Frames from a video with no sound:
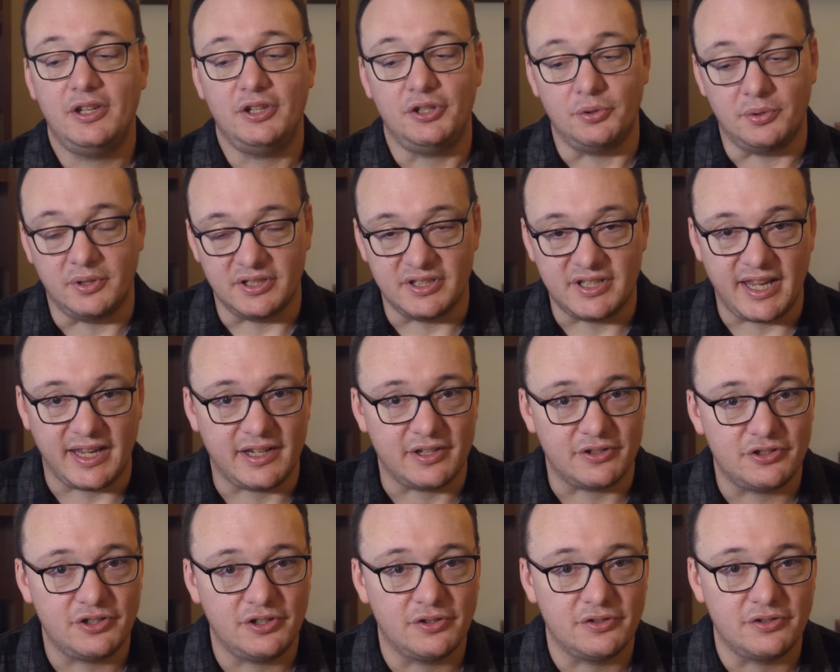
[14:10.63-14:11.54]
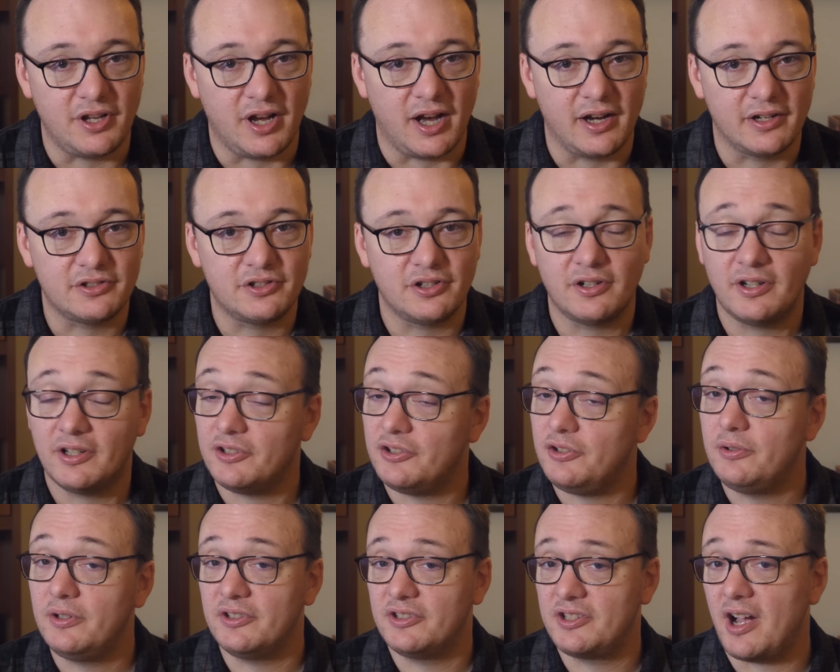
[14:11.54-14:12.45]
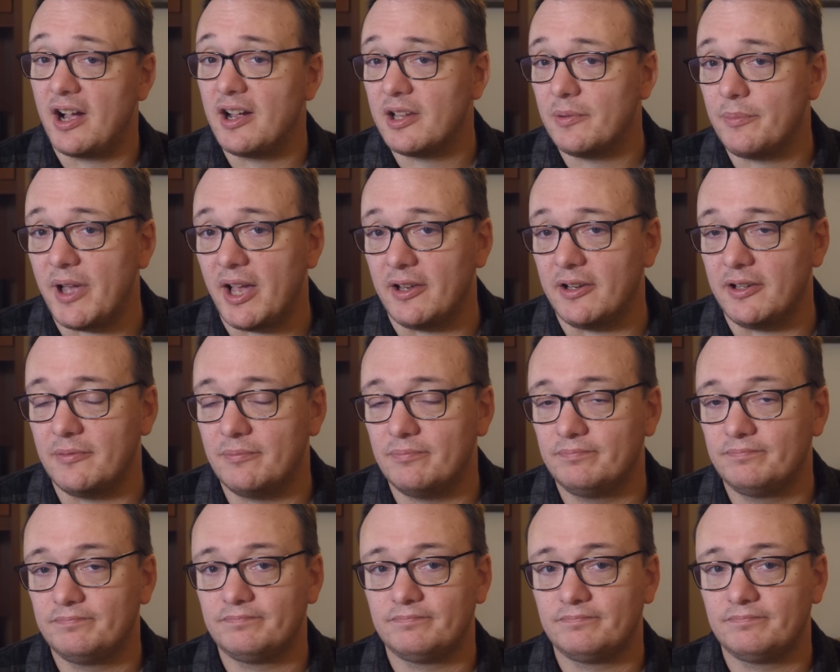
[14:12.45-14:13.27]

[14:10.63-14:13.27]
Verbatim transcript: You can take it to your doctor and you can talk about it.